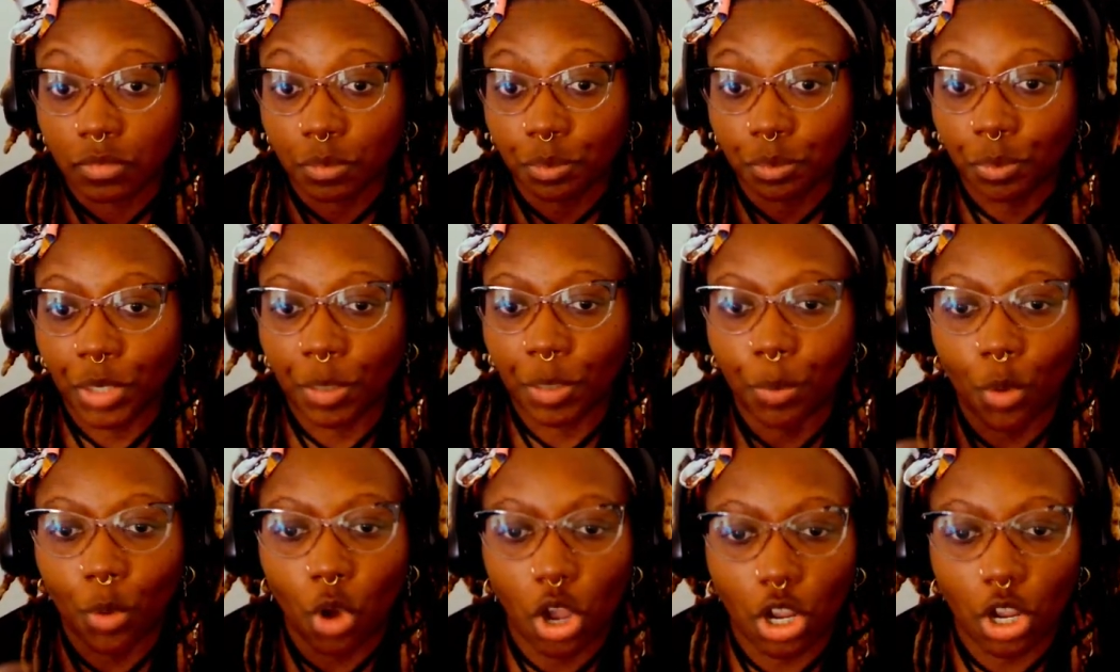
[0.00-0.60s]

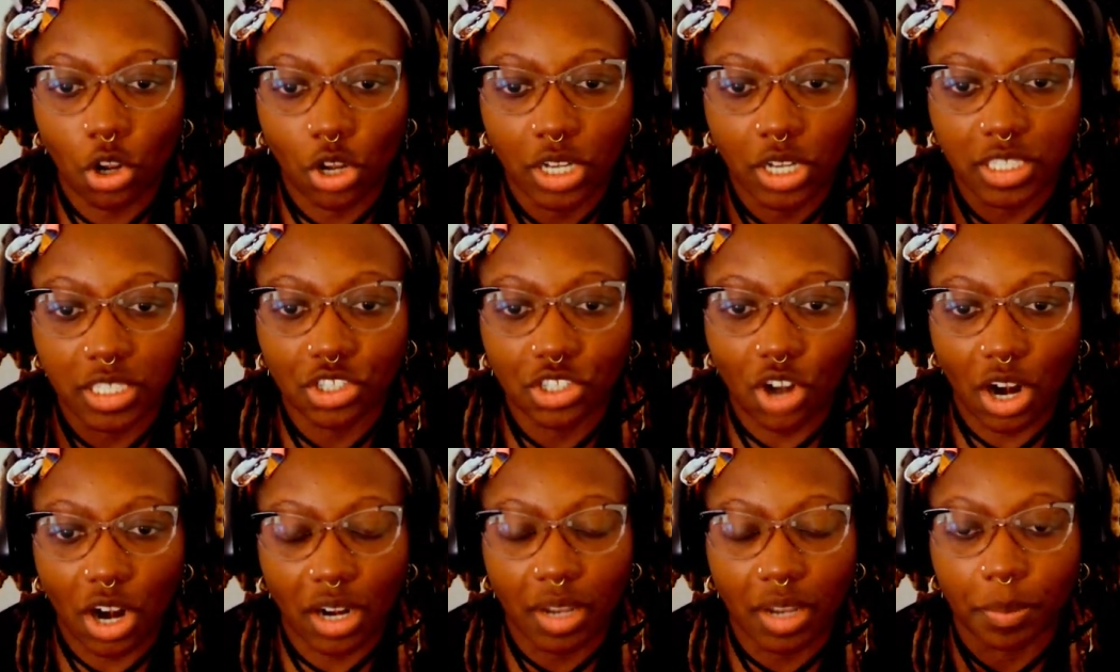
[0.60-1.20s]
People are going to
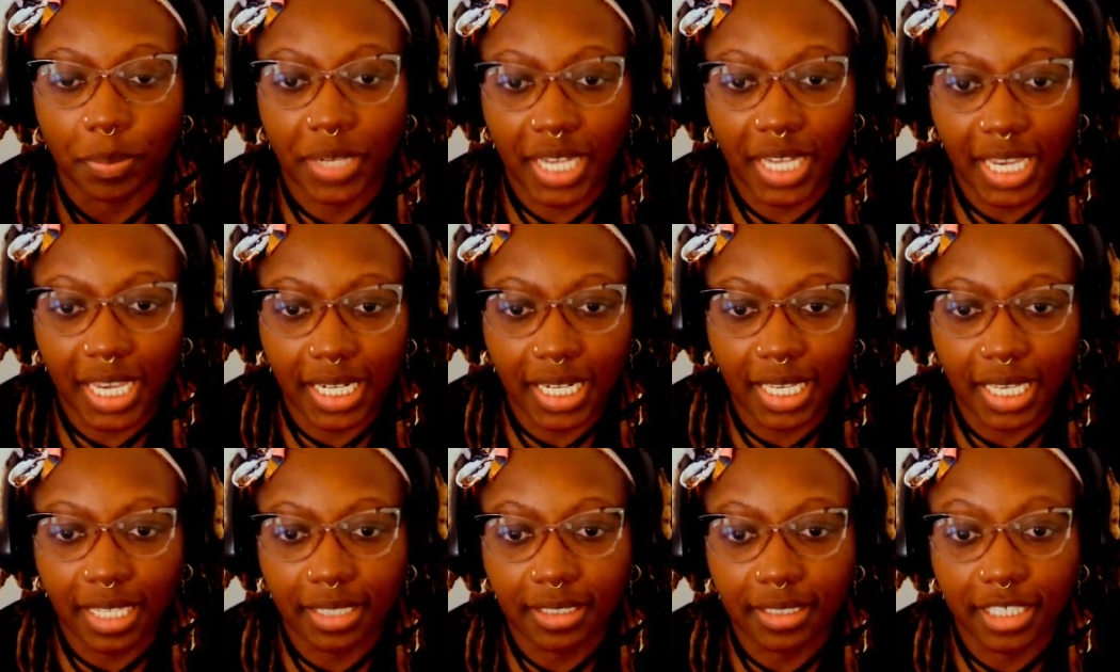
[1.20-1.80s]
start
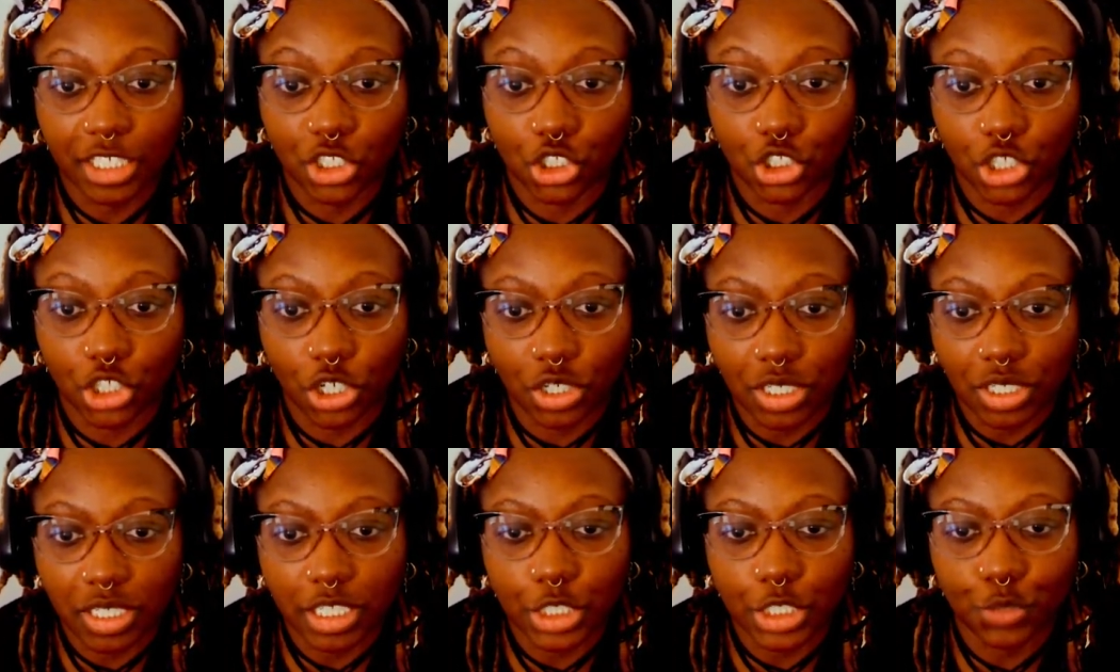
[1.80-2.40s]
complaining. These
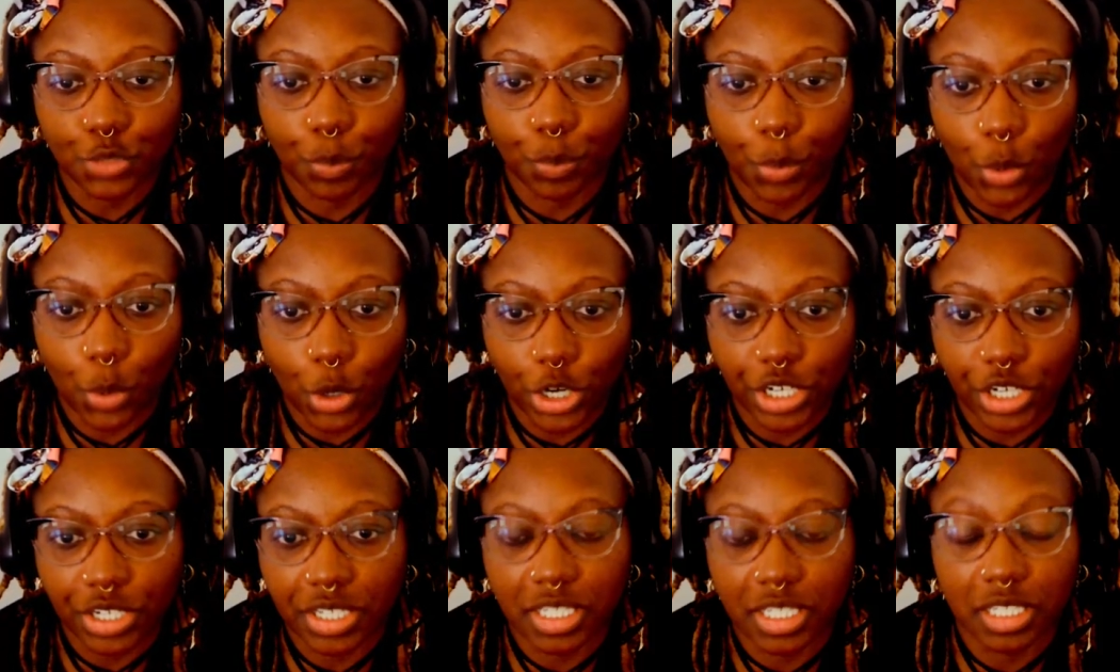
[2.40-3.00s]
journalists,
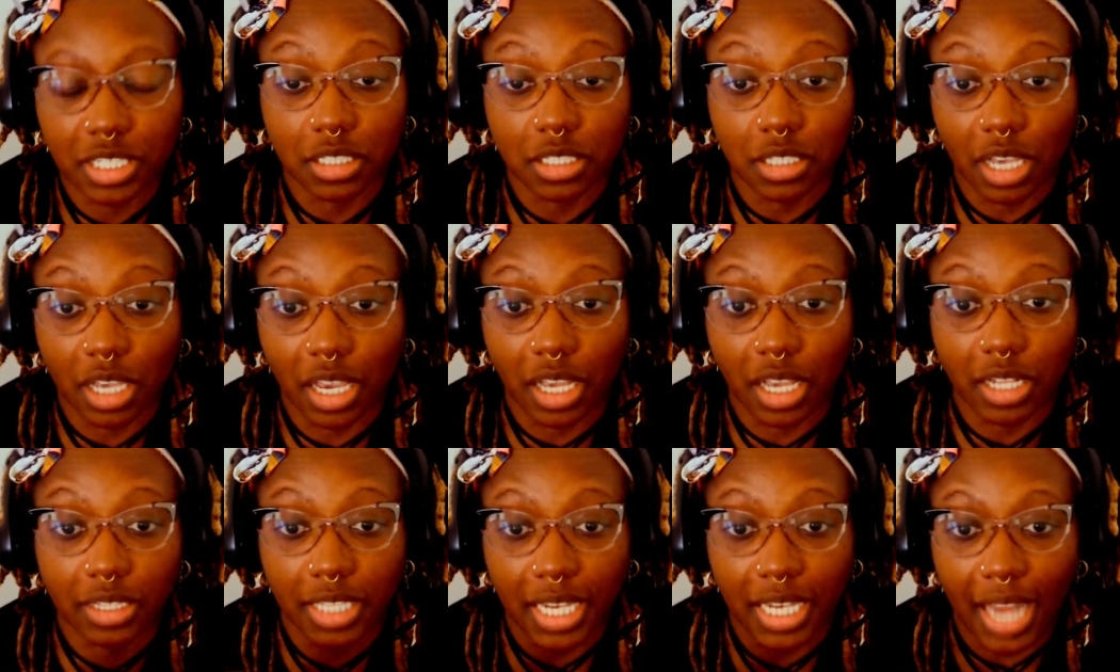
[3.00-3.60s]
reporters,
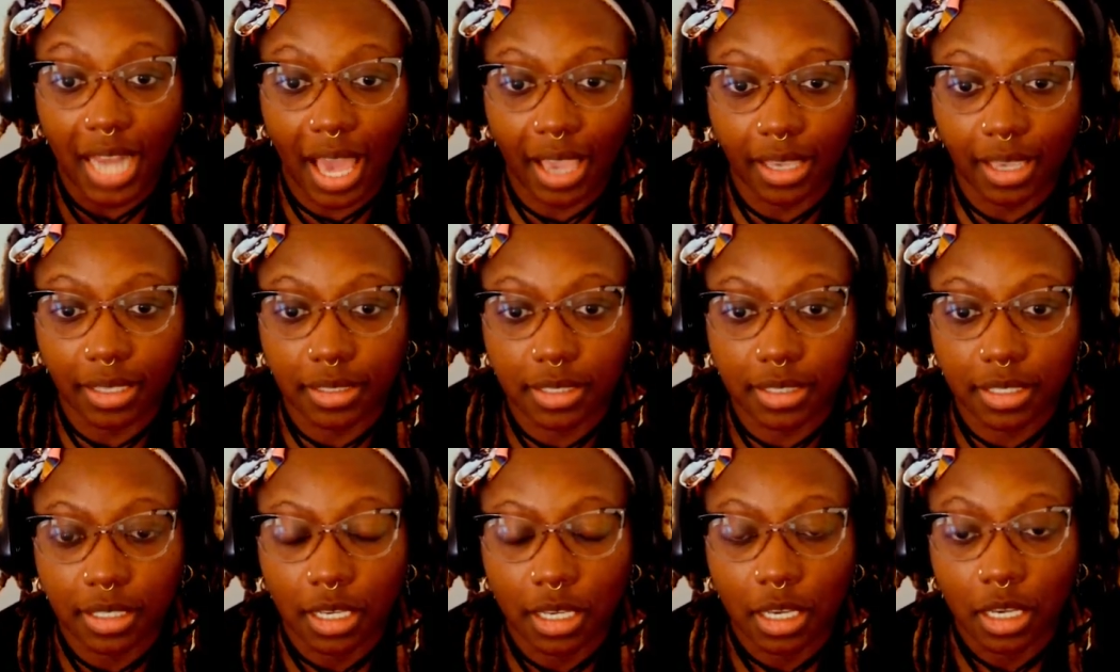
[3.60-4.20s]
and the likes